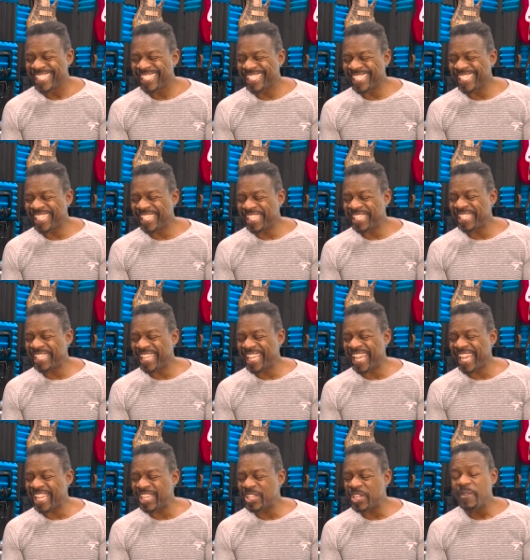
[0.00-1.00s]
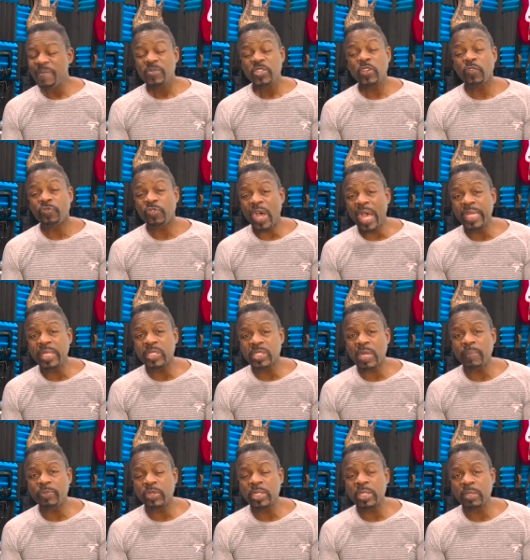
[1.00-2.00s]
uh, and you find
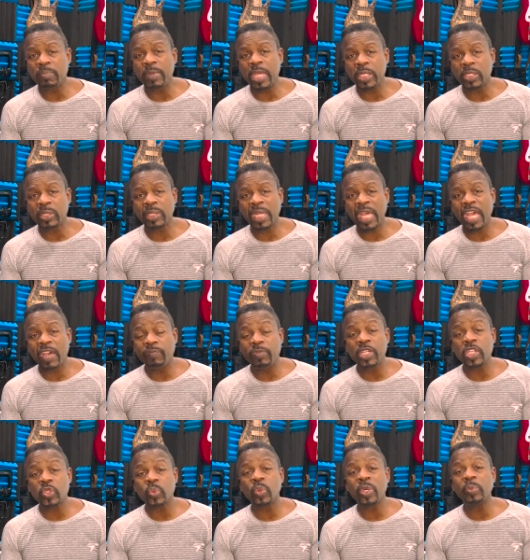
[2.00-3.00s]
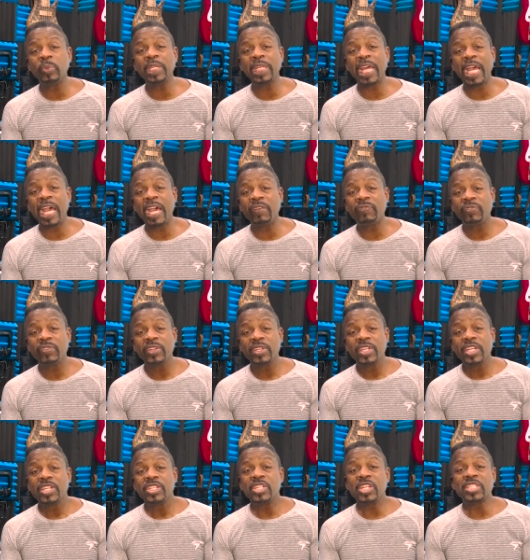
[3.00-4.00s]
something to make you laugh because when we laugh,
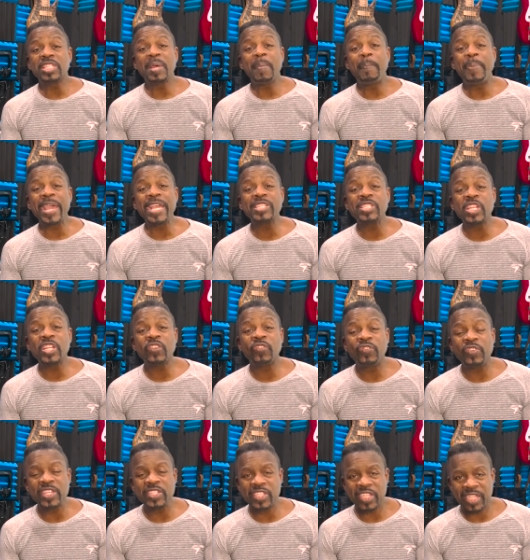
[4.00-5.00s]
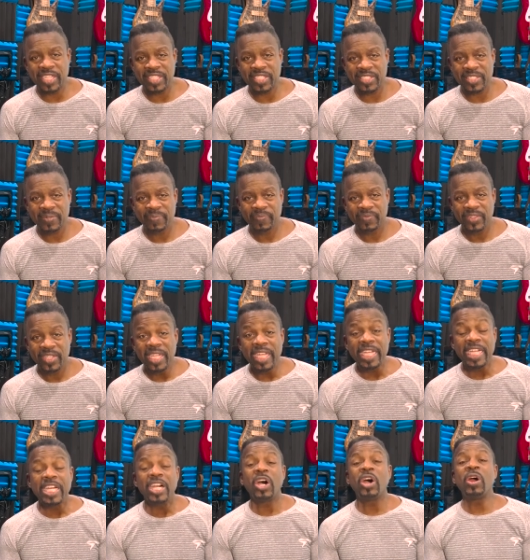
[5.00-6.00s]
just the basic physics
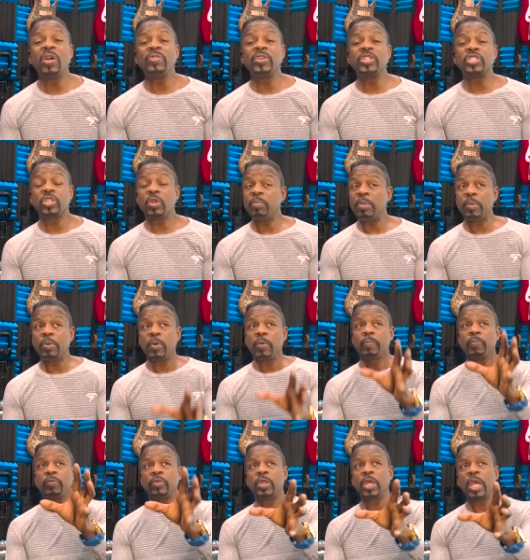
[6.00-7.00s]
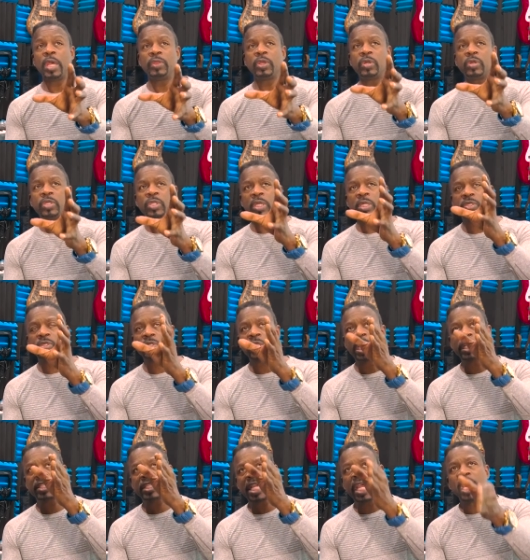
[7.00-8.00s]
are that you remember, there, there's
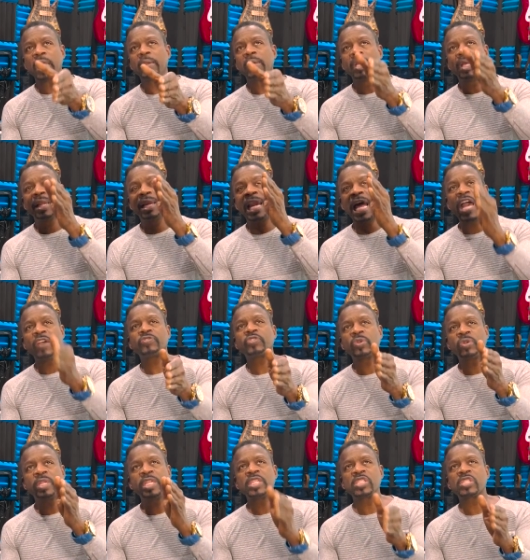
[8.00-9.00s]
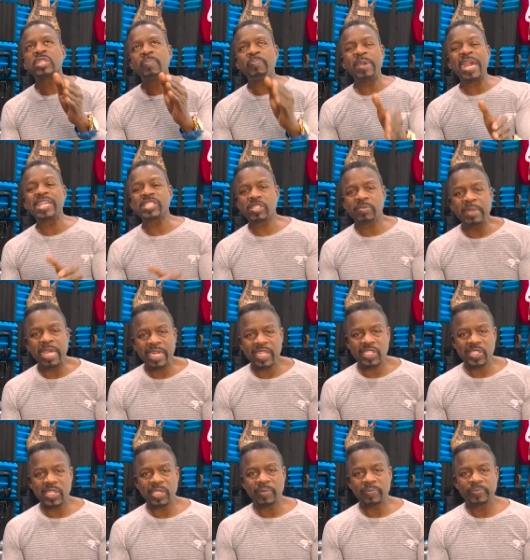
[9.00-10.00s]
that saying laughter is the best
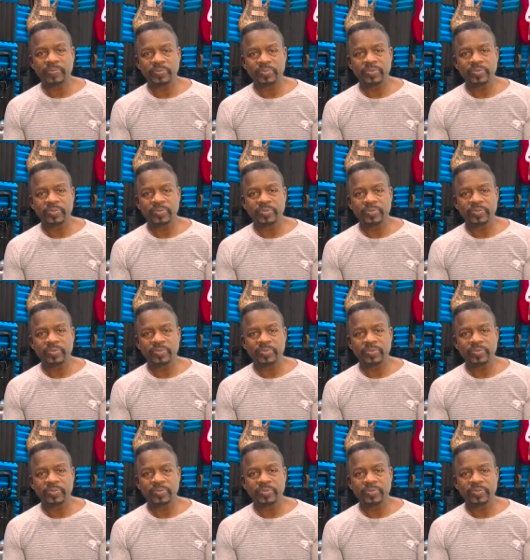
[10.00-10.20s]
medicine.